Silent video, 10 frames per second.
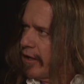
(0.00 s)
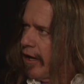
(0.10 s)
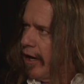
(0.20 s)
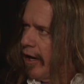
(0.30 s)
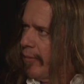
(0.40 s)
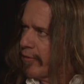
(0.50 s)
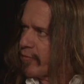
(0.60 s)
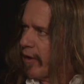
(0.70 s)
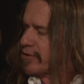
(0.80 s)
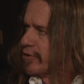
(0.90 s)

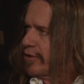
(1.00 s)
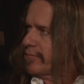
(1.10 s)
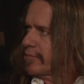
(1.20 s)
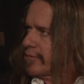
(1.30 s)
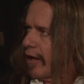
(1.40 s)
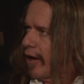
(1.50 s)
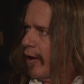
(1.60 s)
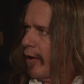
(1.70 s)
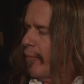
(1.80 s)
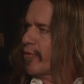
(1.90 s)
Especially,
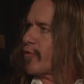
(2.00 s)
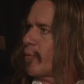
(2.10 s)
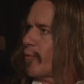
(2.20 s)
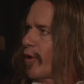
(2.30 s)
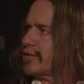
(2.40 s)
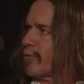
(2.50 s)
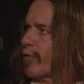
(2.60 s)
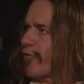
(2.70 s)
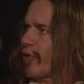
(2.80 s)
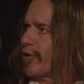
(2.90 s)
I'm assuming what you were
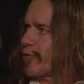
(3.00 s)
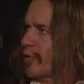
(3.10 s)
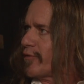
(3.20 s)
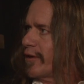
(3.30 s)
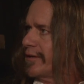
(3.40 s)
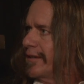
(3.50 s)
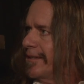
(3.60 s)
referring to is the